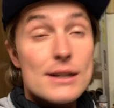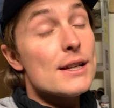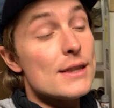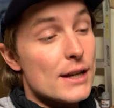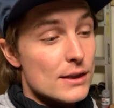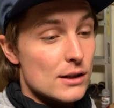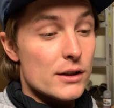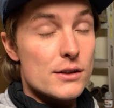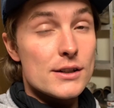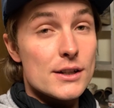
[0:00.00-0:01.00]
it and the
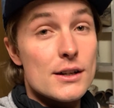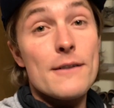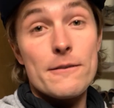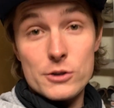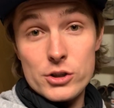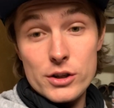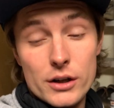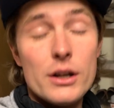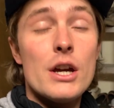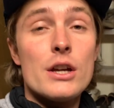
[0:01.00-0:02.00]
clutch needed it for
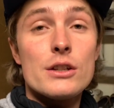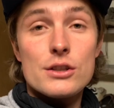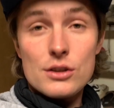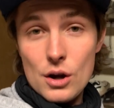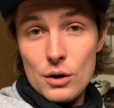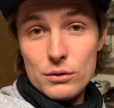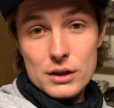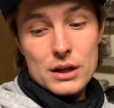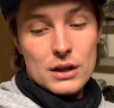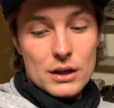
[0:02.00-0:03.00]
sure. So,
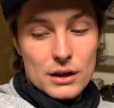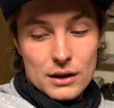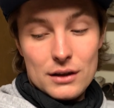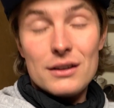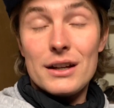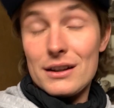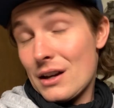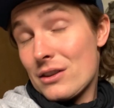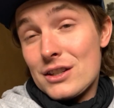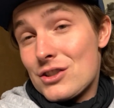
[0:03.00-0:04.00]
and
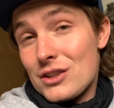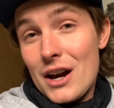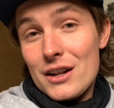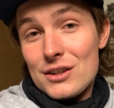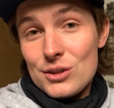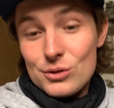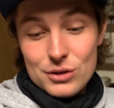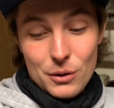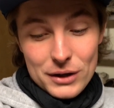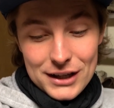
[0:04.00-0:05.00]
now the engine got it too.
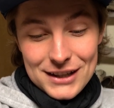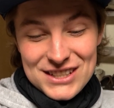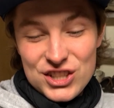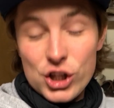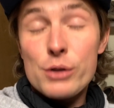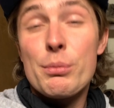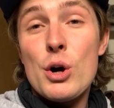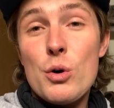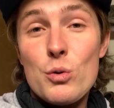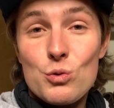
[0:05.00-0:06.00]
So it is
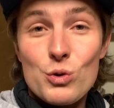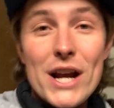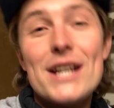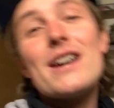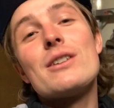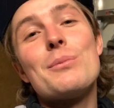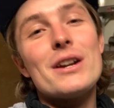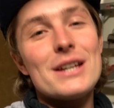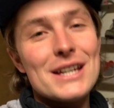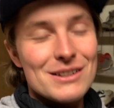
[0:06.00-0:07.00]
turbo ready,
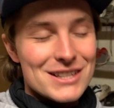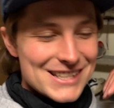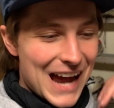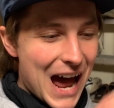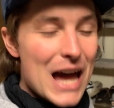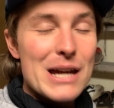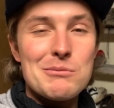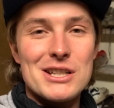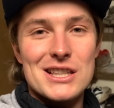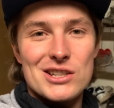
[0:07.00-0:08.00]
everybody. It is
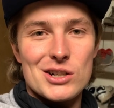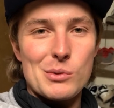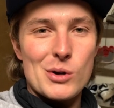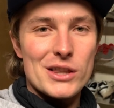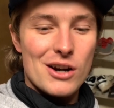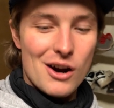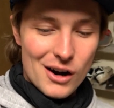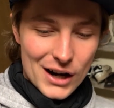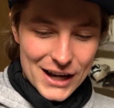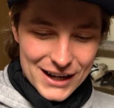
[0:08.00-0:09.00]
time to get the turbo on the
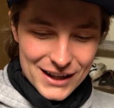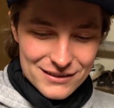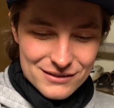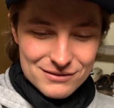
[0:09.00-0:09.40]
car and